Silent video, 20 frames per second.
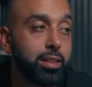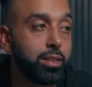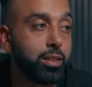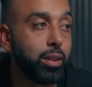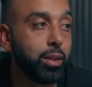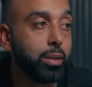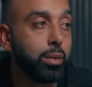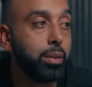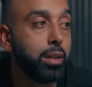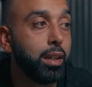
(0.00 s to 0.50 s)

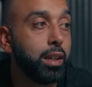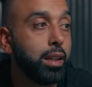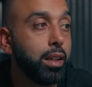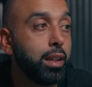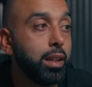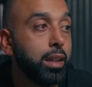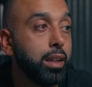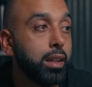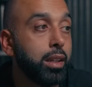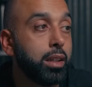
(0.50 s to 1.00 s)
So
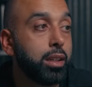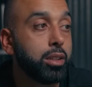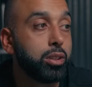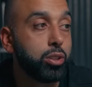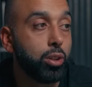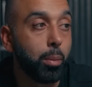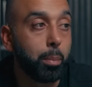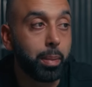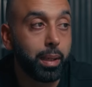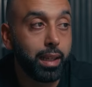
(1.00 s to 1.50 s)

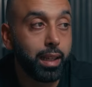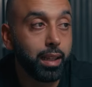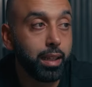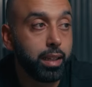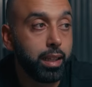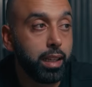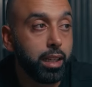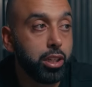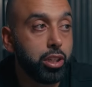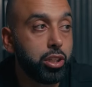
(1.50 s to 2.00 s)
stop picking a
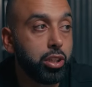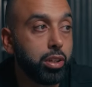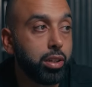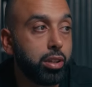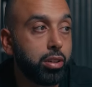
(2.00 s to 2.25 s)
niche,